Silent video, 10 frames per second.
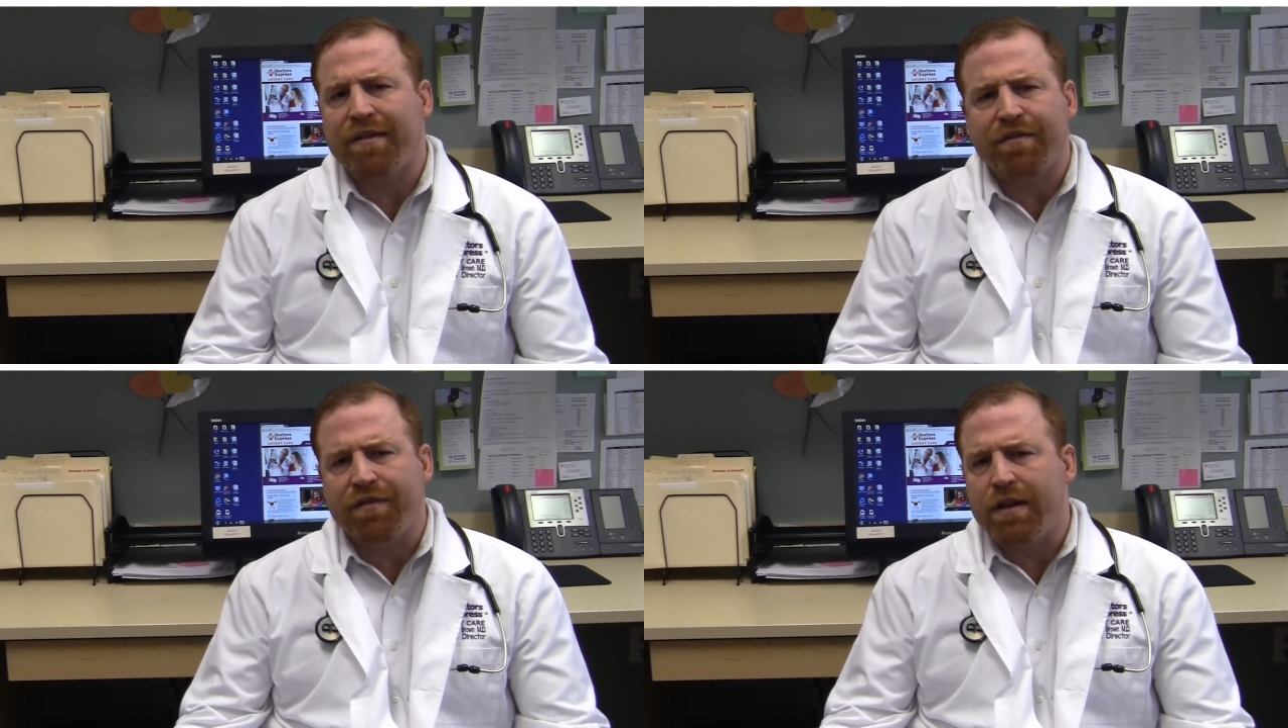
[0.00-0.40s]
you
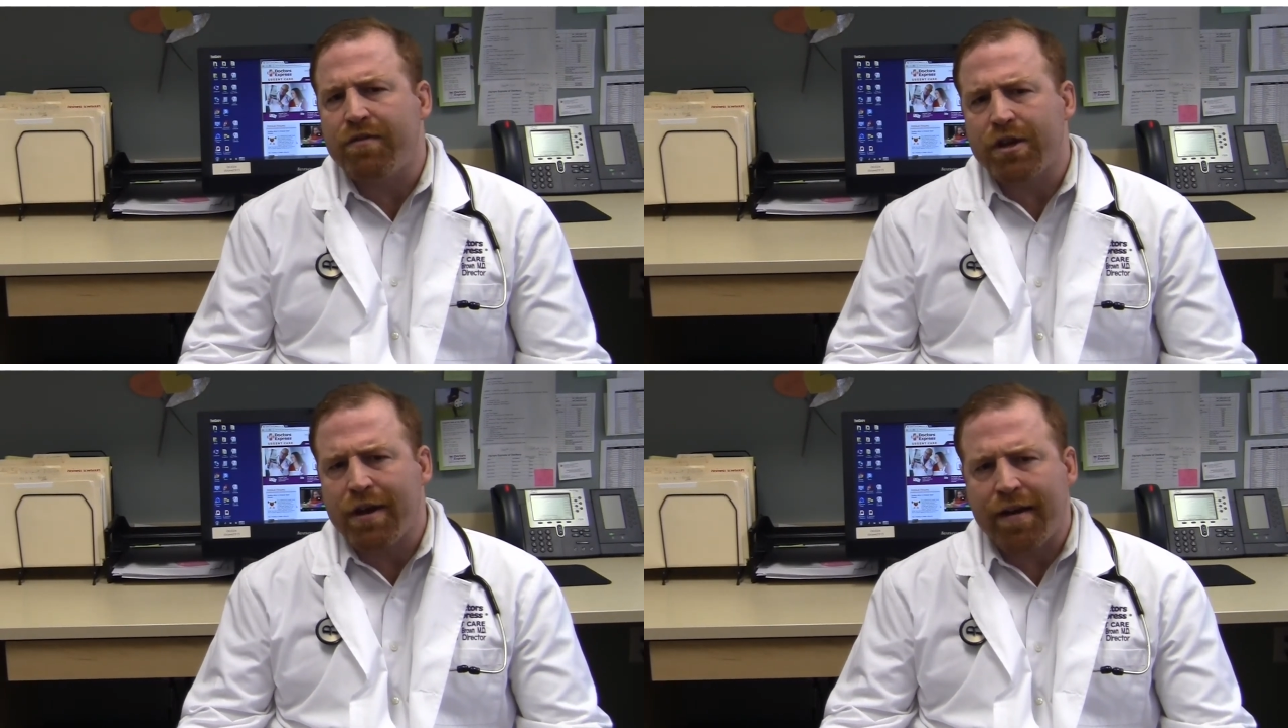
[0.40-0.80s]
have a
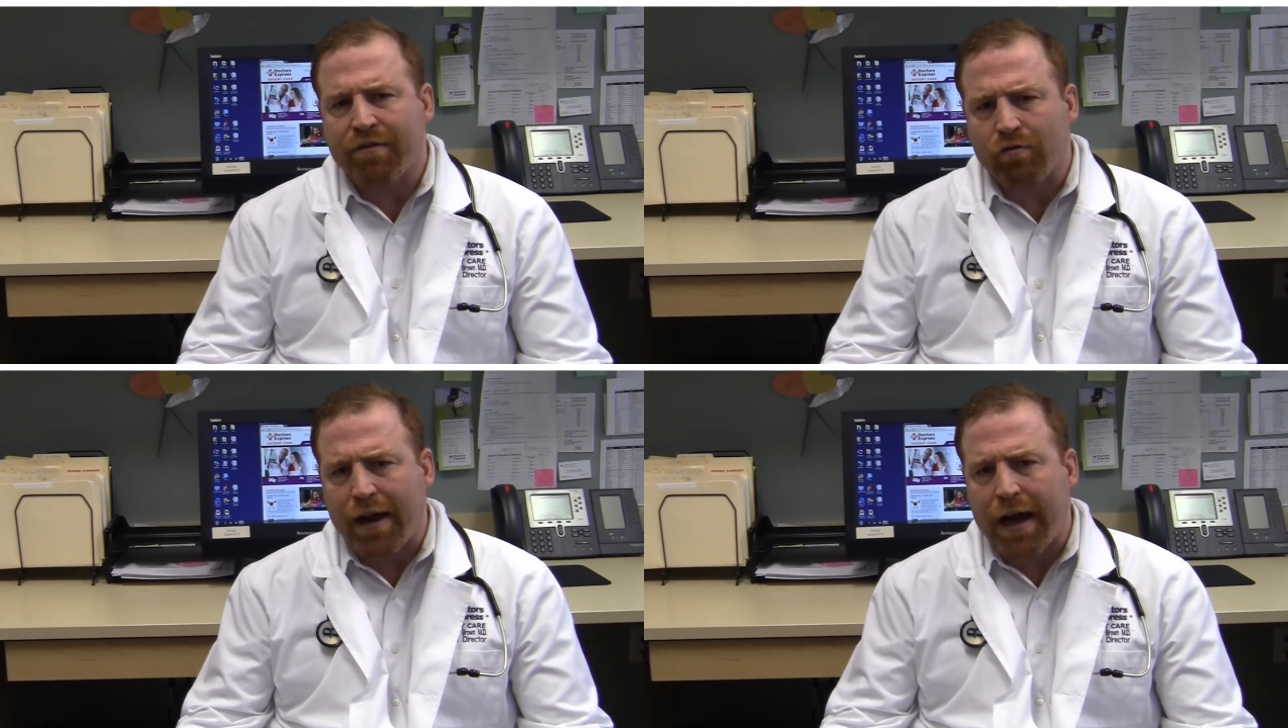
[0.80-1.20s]
fever, you have
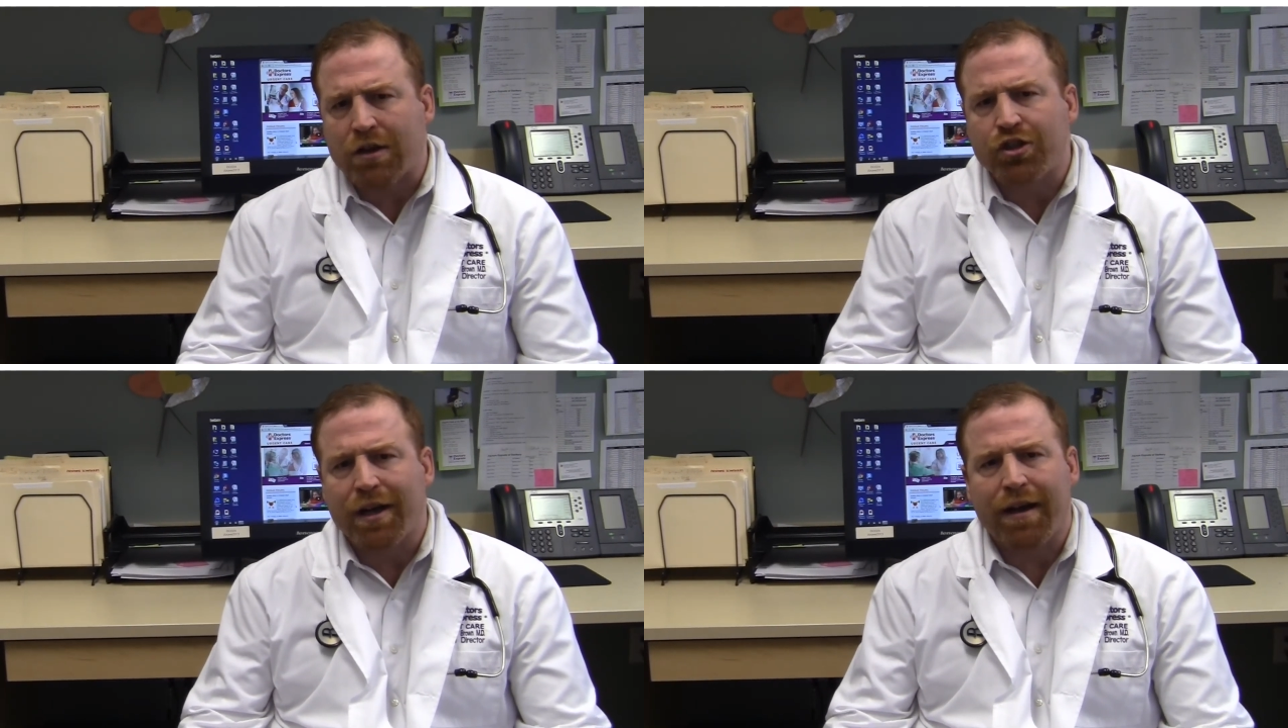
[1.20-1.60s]
a
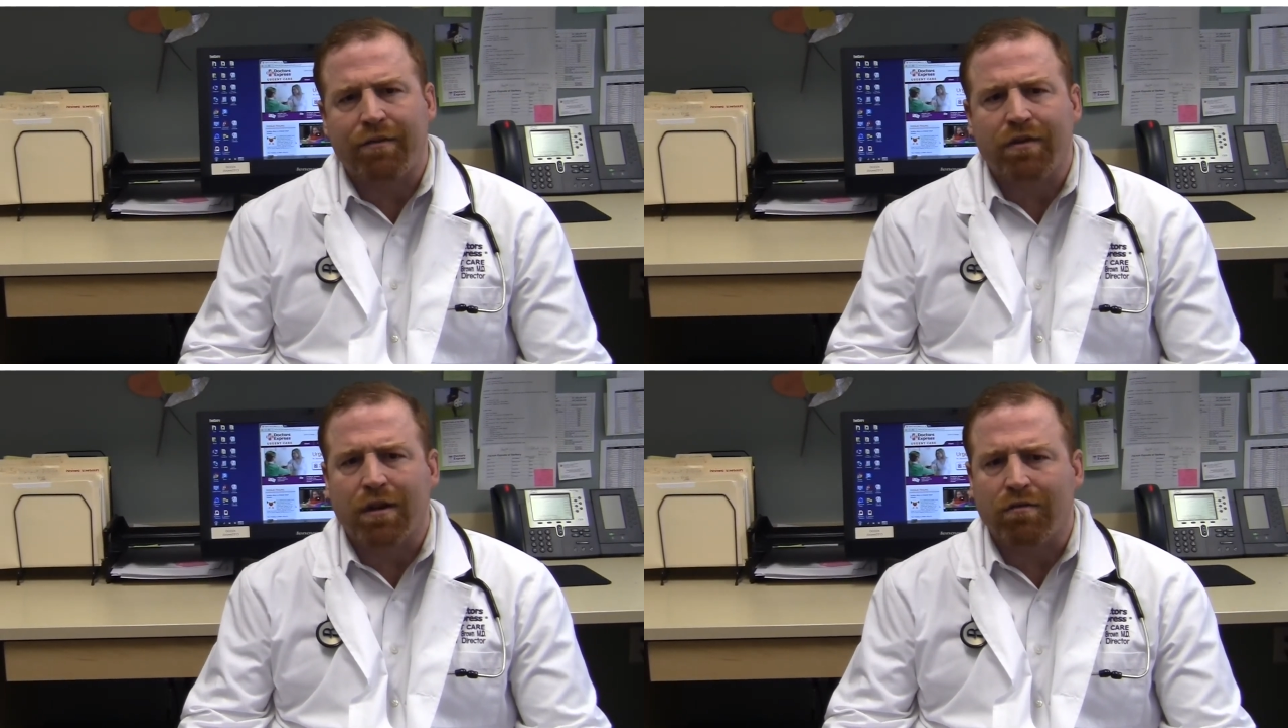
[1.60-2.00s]
rash, you
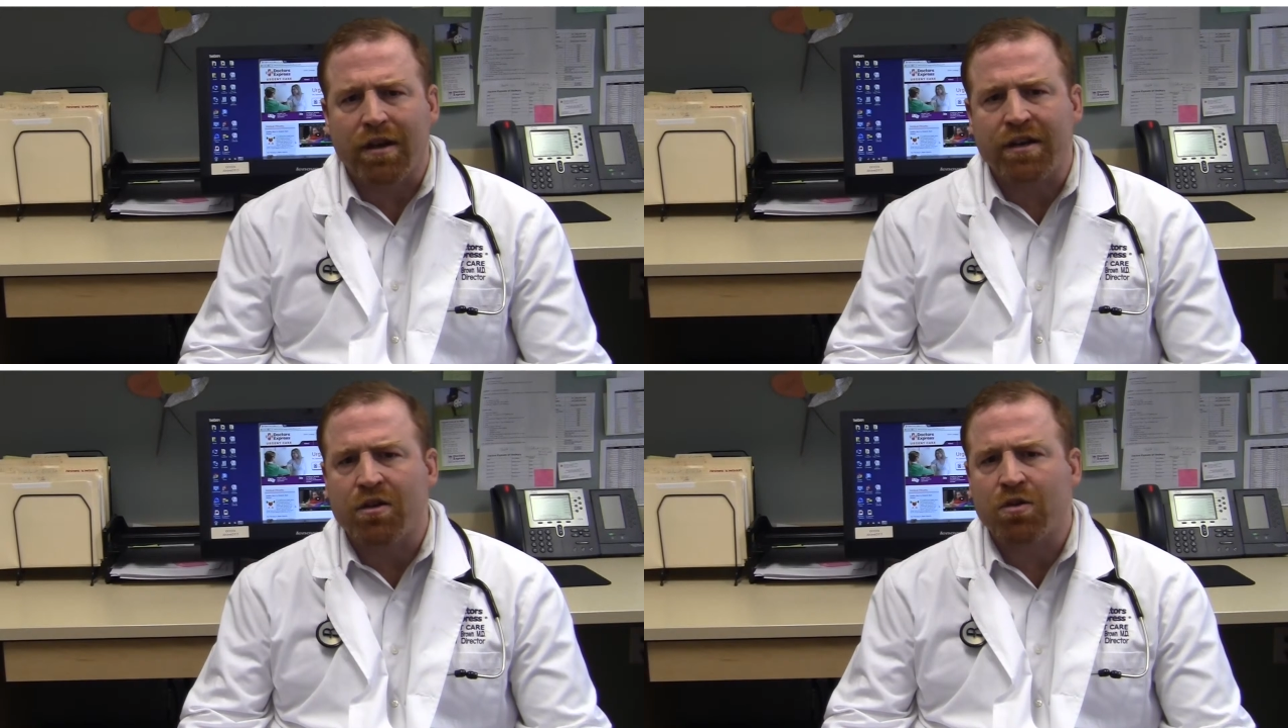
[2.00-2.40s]
have a
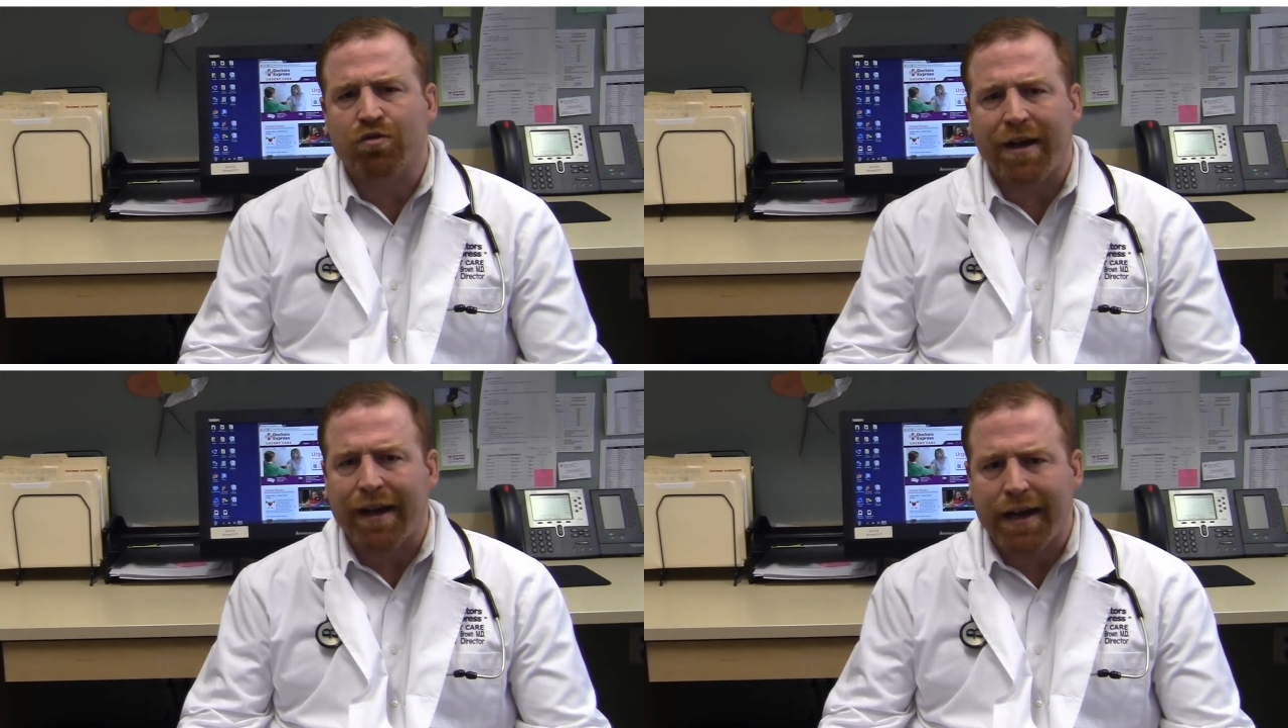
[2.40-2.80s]
runny
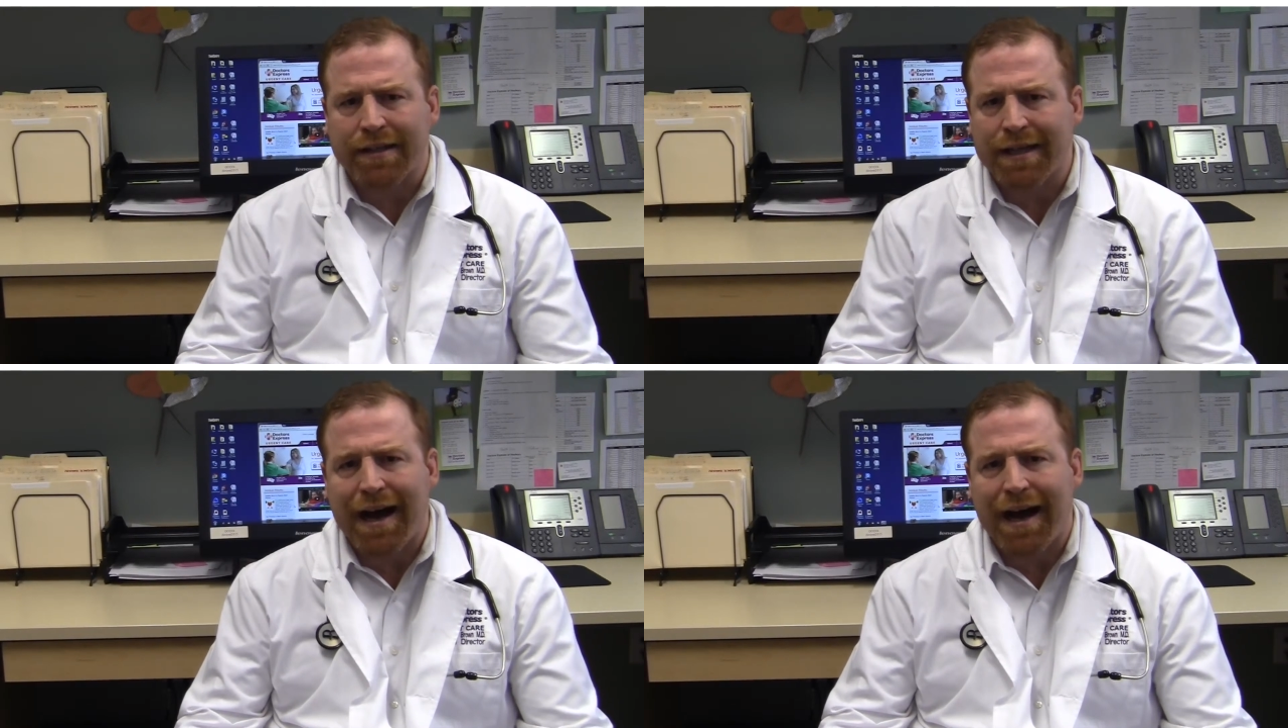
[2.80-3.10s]
nose, red eyes,